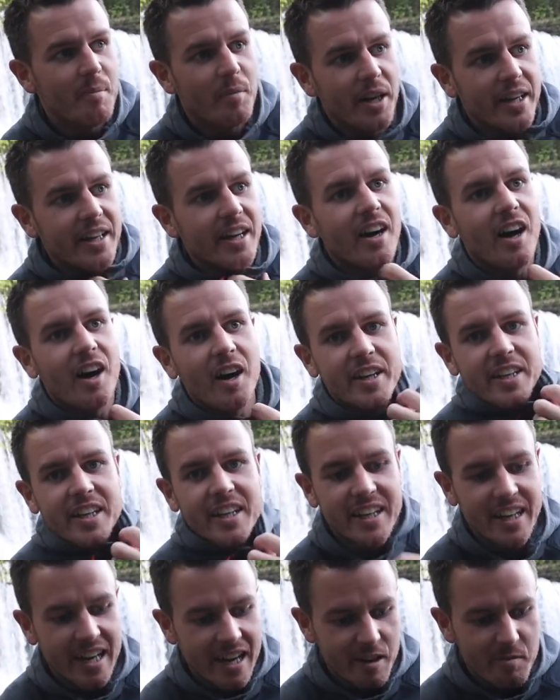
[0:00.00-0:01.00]
my
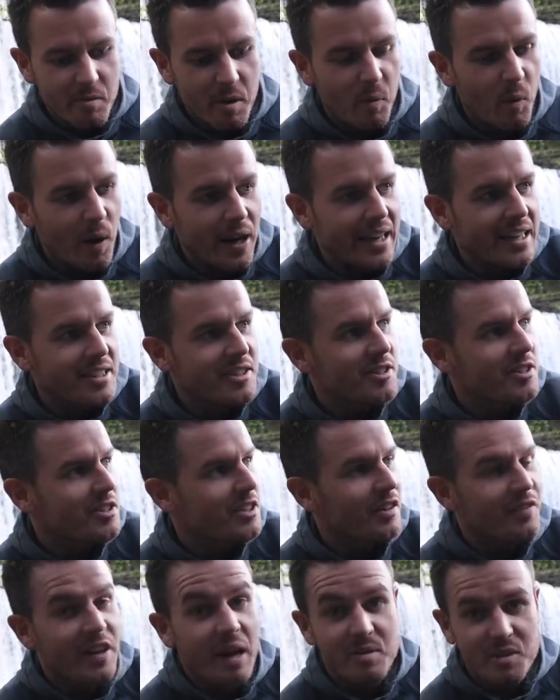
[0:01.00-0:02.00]
hiking gear and my wellies and
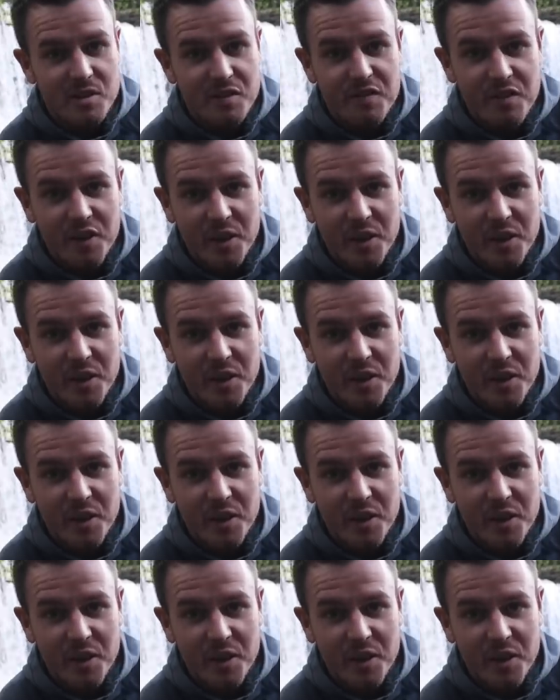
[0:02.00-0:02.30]
stuff. That was a